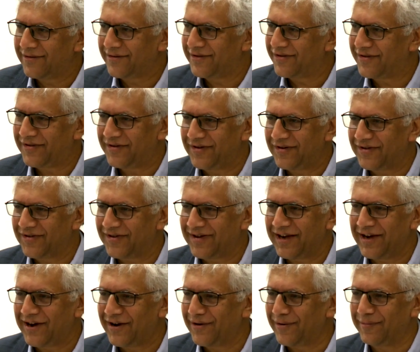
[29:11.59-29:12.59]
It's just
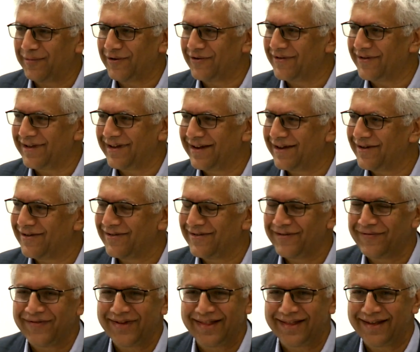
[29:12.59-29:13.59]
terrible. You
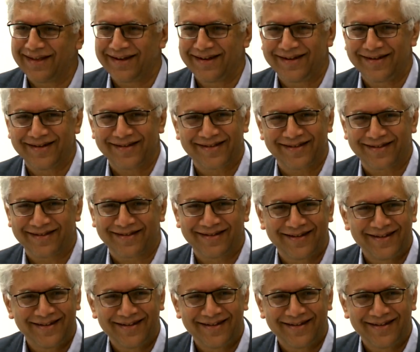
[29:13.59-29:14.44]
know? Everything just